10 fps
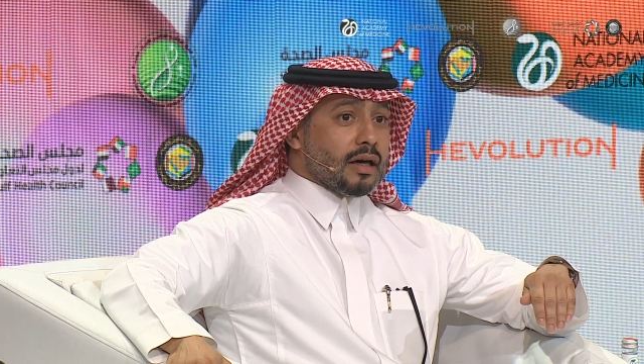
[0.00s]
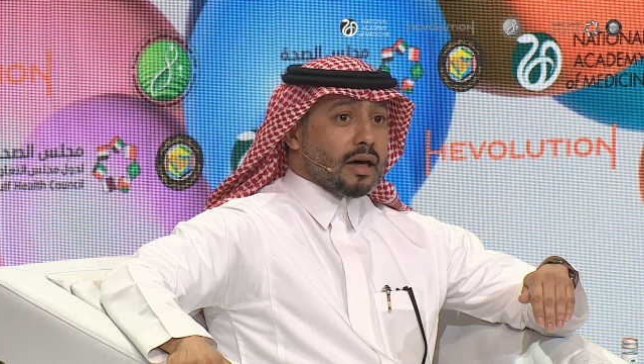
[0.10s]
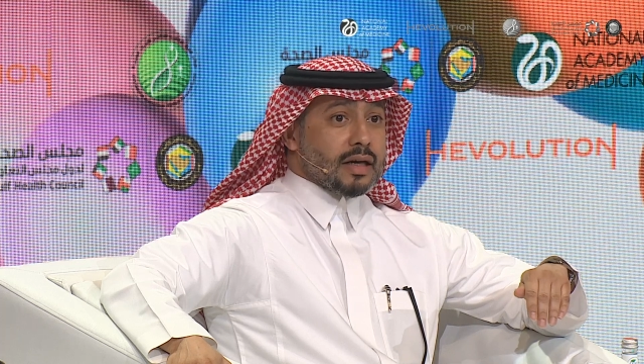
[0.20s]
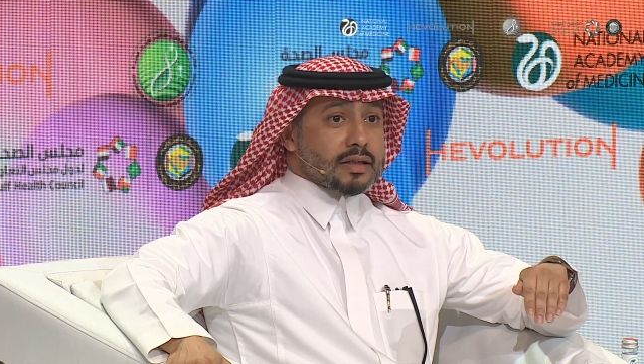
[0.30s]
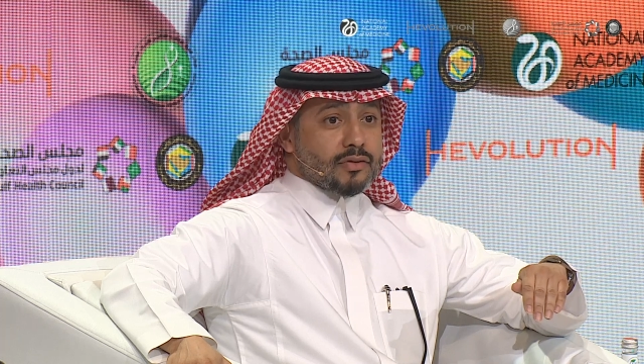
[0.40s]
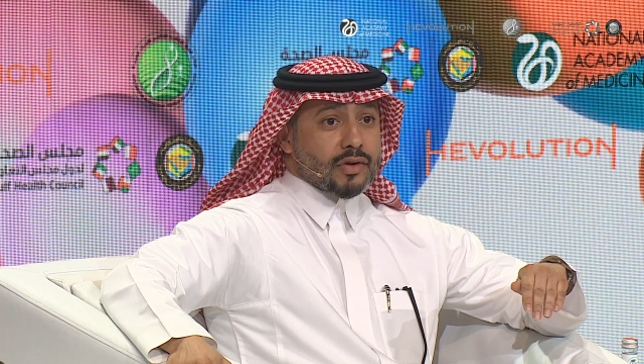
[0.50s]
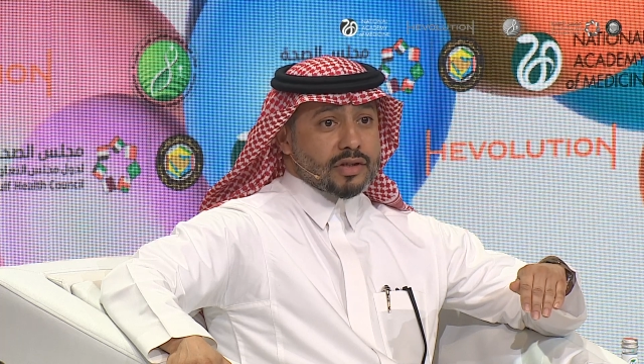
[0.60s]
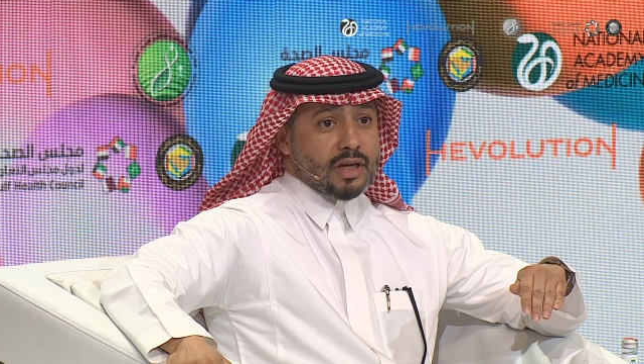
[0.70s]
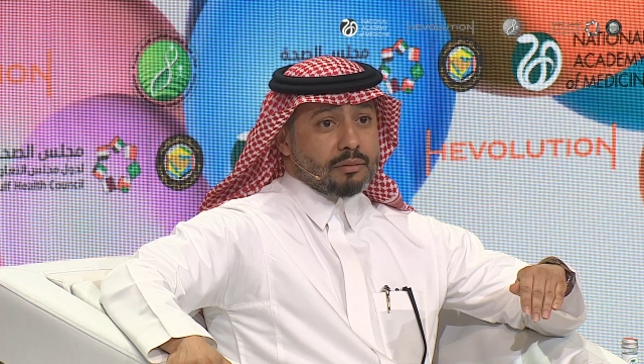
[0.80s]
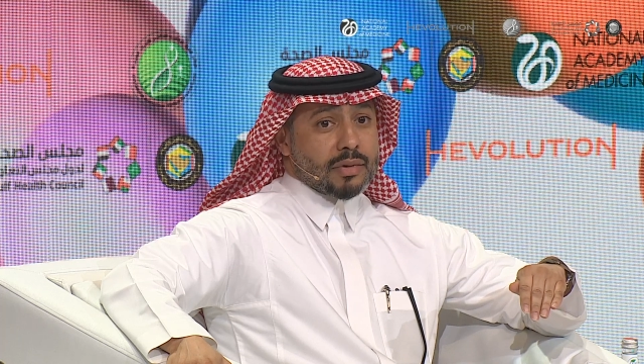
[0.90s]
ask, for
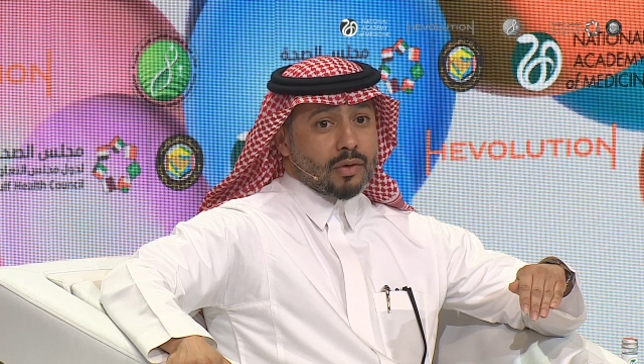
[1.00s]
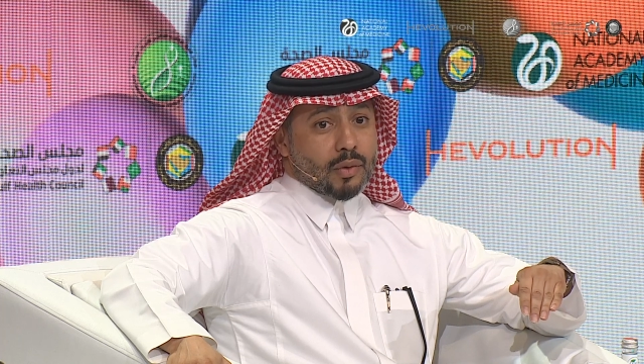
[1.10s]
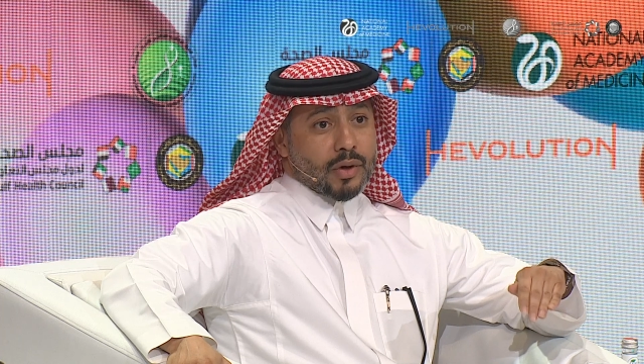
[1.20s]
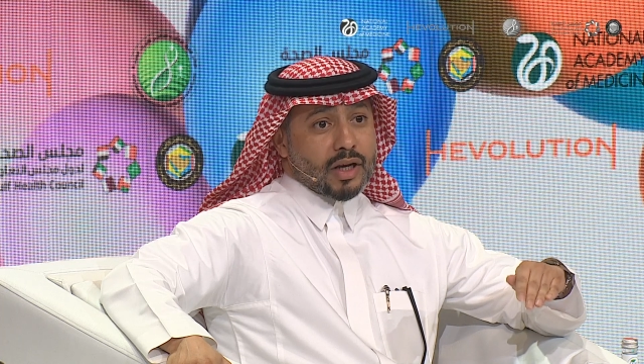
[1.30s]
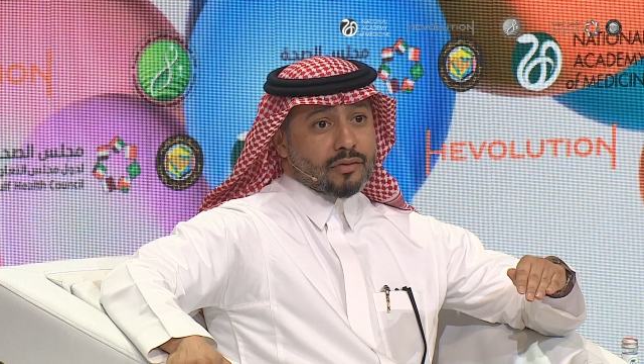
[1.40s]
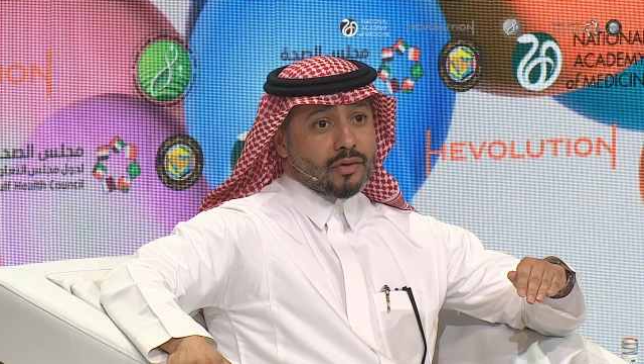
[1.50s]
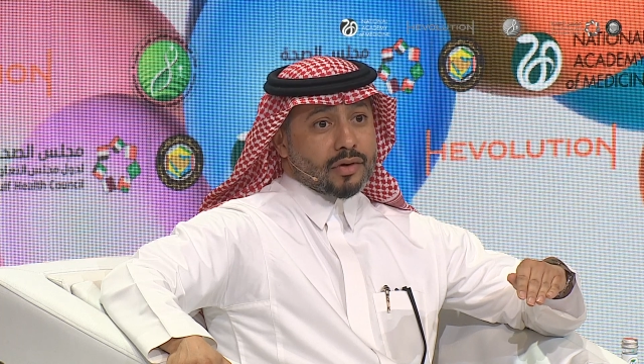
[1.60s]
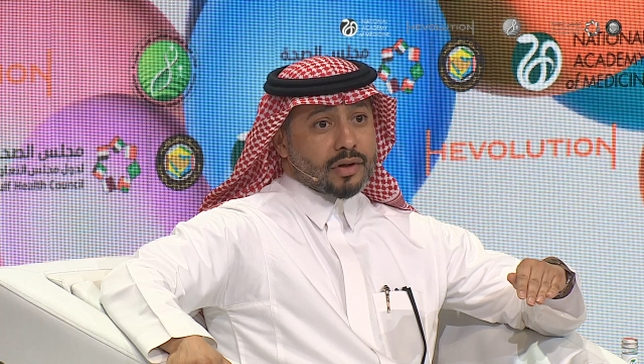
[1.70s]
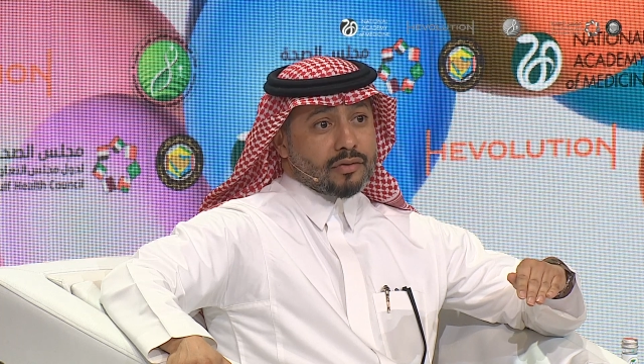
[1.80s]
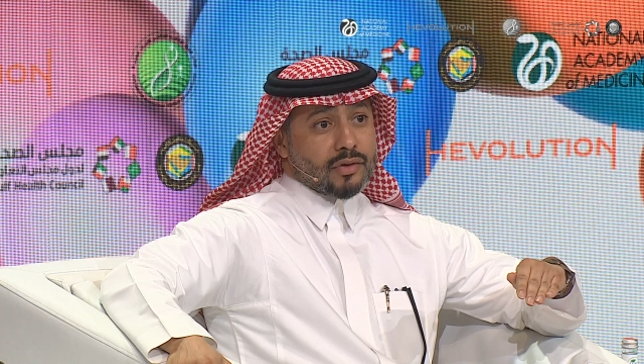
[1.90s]
example, or work
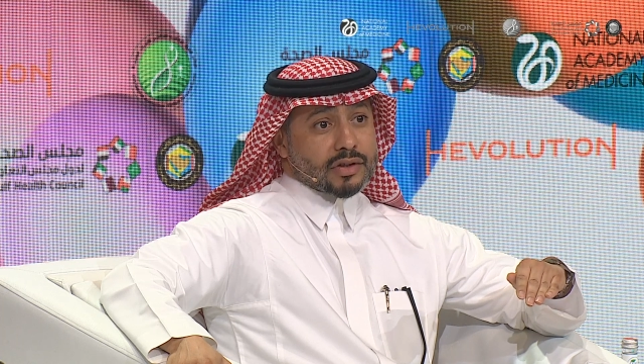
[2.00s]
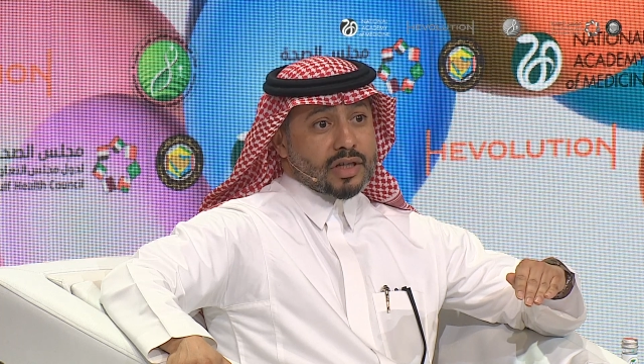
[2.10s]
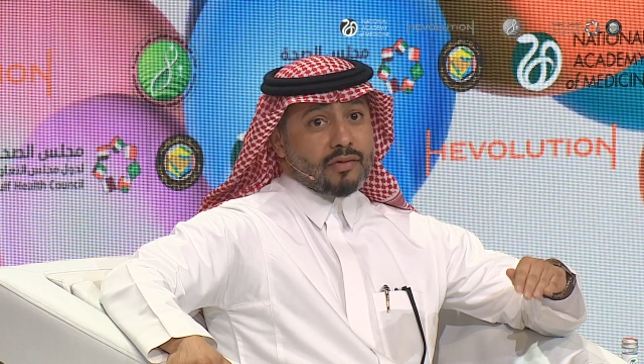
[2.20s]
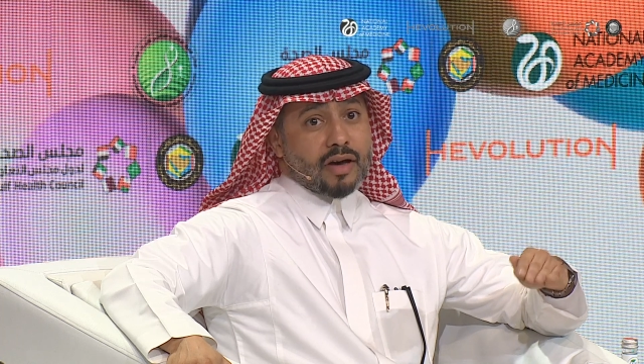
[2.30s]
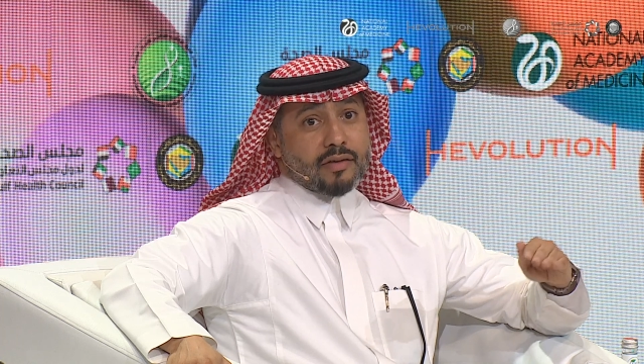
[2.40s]
for survival